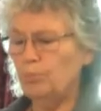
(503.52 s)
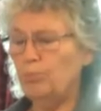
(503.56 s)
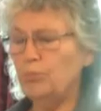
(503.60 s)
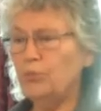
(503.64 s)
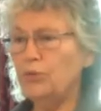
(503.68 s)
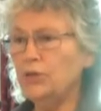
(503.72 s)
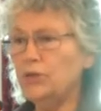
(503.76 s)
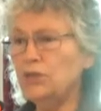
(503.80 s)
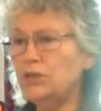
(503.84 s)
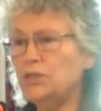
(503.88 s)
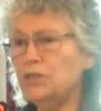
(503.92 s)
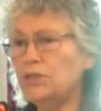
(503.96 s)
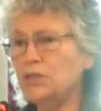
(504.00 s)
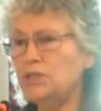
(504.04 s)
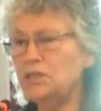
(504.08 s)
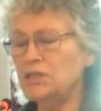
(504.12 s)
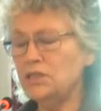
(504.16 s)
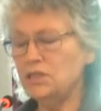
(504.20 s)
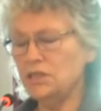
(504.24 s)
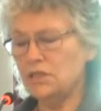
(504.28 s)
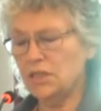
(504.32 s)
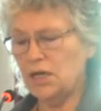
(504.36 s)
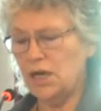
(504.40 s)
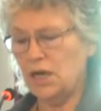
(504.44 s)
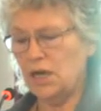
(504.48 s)
Brilliant
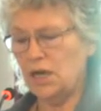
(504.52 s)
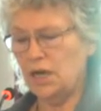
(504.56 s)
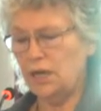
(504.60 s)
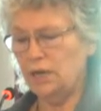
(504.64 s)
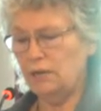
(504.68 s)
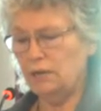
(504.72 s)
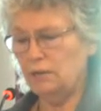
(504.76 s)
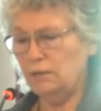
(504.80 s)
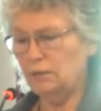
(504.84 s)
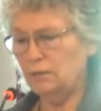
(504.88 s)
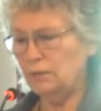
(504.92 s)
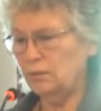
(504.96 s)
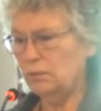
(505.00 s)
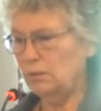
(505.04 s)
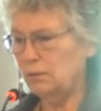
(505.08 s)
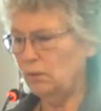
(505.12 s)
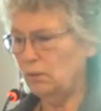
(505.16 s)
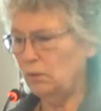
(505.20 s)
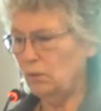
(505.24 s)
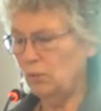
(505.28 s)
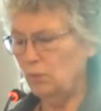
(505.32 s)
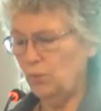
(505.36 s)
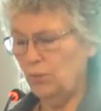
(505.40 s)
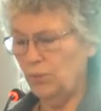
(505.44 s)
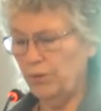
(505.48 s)
design
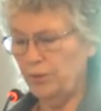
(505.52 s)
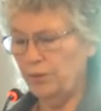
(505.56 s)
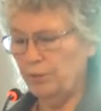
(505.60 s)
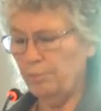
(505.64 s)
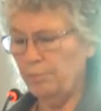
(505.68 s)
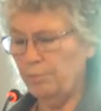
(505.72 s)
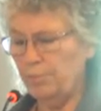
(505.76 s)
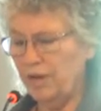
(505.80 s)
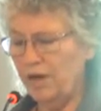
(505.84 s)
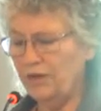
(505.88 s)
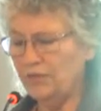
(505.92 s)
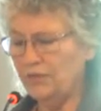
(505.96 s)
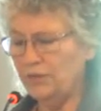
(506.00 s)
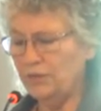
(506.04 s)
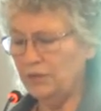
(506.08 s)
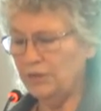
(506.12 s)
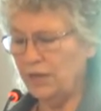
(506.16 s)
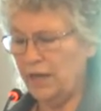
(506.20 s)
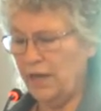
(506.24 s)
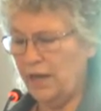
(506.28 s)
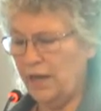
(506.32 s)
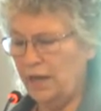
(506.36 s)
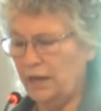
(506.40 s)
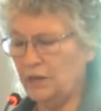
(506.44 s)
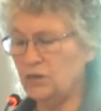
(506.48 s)
with a beveled
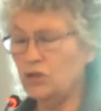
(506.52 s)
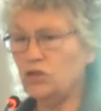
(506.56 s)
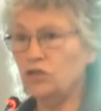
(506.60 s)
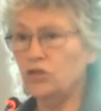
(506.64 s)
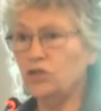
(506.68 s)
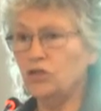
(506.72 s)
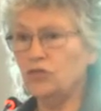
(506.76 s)
edge